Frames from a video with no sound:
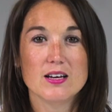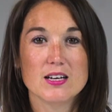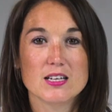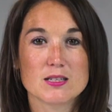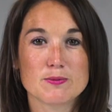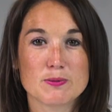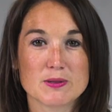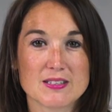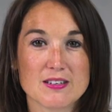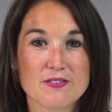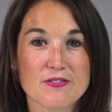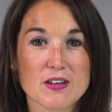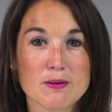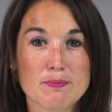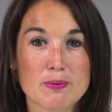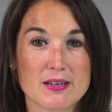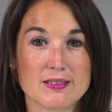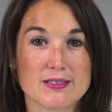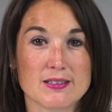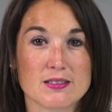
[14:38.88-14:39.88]
Specific
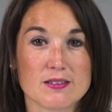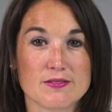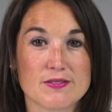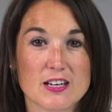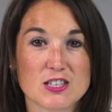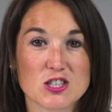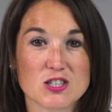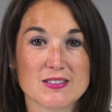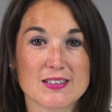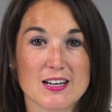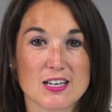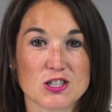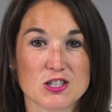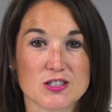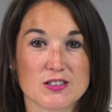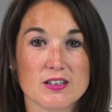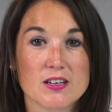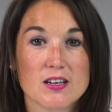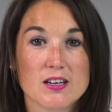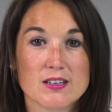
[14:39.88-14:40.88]
pieces of
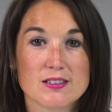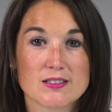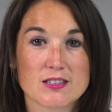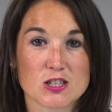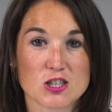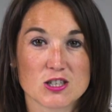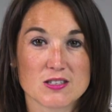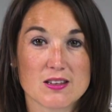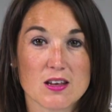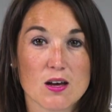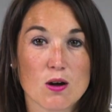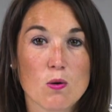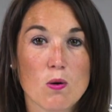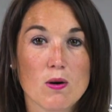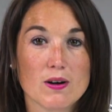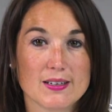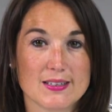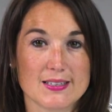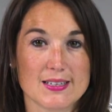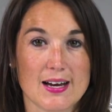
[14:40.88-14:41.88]
legislation, such as the
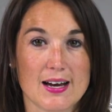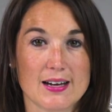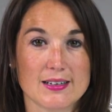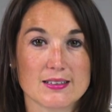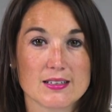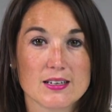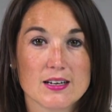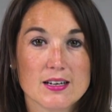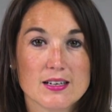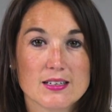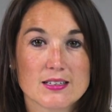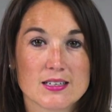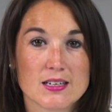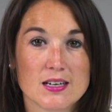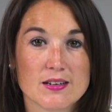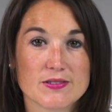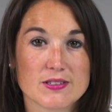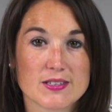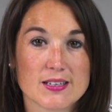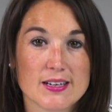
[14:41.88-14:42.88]
Equality Act,
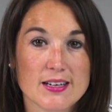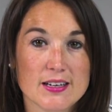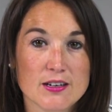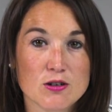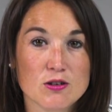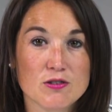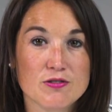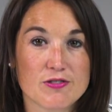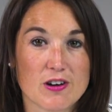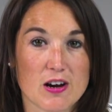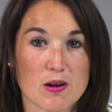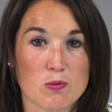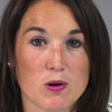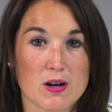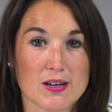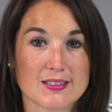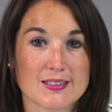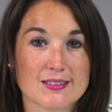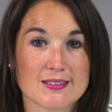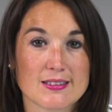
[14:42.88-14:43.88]
delivers a legal
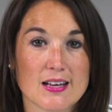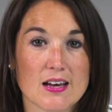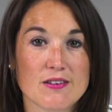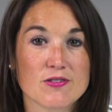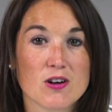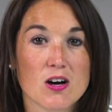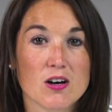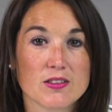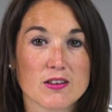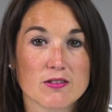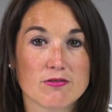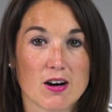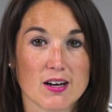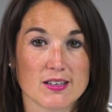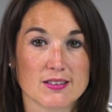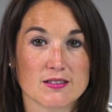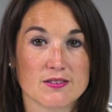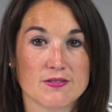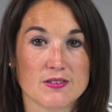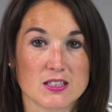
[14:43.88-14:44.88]
framework to safeguard the
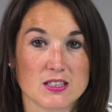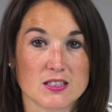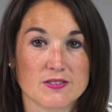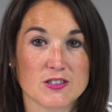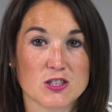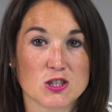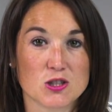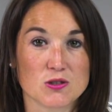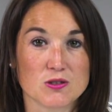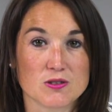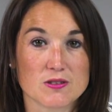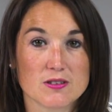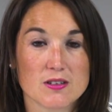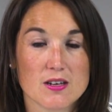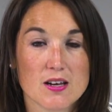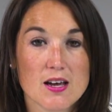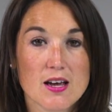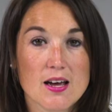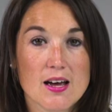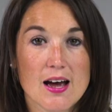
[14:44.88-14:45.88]
rights of individuals
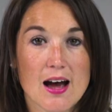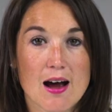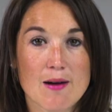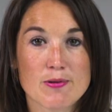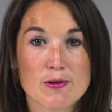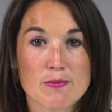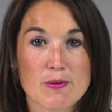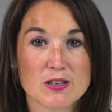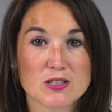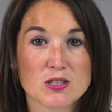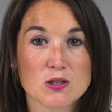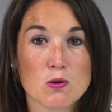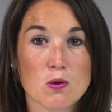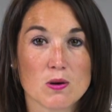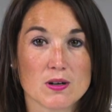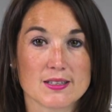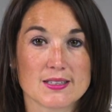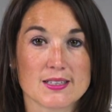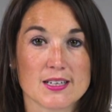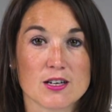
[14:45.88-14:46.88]
and promote
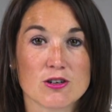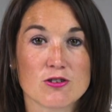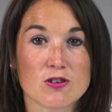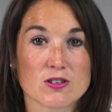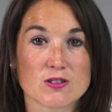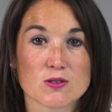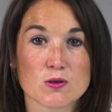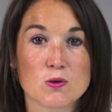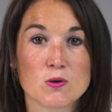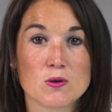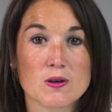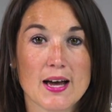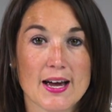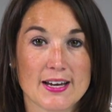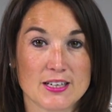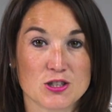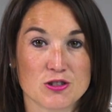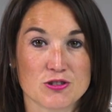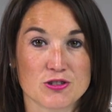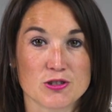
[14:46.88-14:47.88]
equality across all
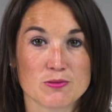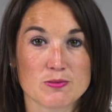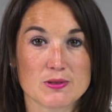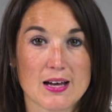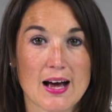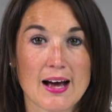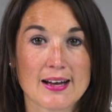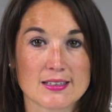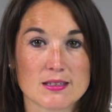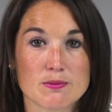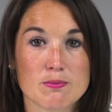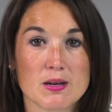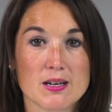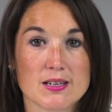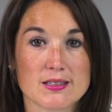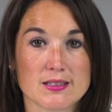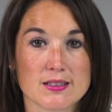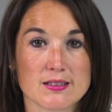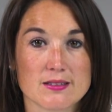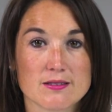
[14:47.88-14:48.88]
age groups and
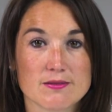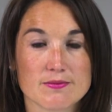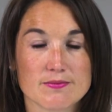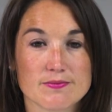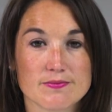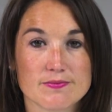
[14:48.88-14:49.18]
abilities.